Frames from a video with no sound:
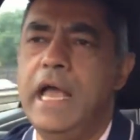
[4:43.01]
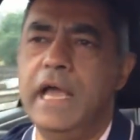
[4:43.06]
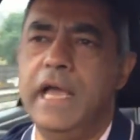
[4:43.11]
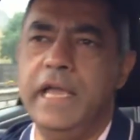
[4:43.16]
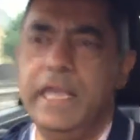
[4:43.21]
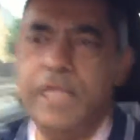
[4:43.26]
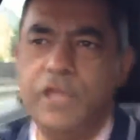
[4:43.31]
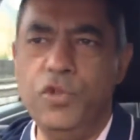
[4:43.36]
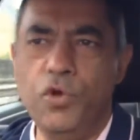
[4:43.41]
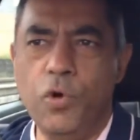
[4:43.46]

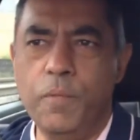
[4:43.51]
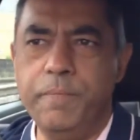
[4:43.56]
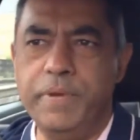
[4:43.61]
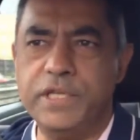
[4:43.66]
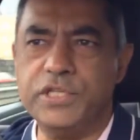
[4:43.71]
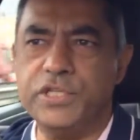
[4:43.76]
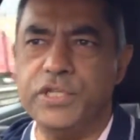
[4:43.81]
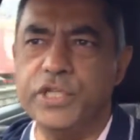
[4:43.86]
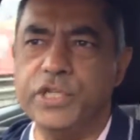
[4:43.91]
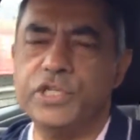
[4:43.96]
uh, in your
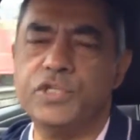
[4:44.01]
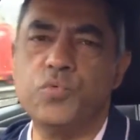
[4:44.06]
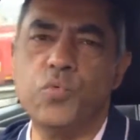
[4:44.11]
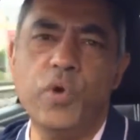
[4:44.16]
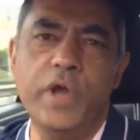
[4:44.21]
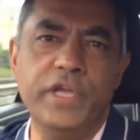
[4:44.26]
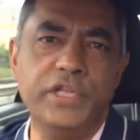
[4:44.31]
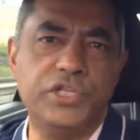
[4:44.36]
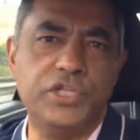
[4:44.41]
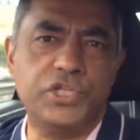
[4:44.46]
business,
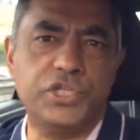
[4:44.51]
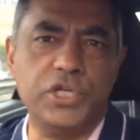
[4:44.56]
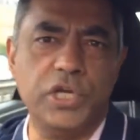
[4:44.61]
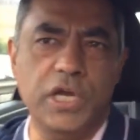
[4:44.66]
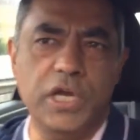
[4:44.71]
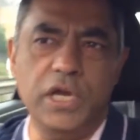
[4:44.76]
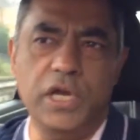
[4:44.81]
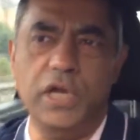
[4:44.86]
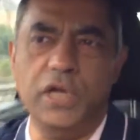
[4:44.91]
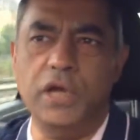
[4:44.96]
which
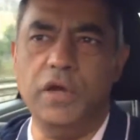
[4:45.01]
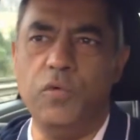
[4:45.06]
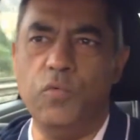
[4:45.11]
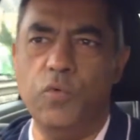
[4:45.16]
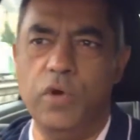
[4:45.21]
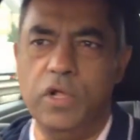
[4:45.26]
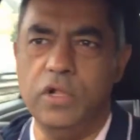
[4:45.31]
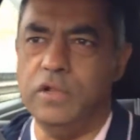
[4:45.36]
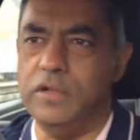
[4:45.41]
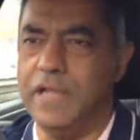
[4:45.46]
uh,
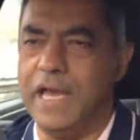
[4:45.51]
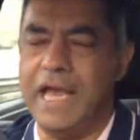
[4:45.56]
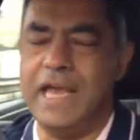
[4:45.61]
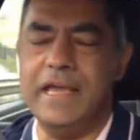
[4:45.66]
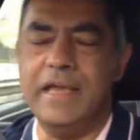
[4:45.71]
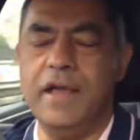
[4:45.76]
will,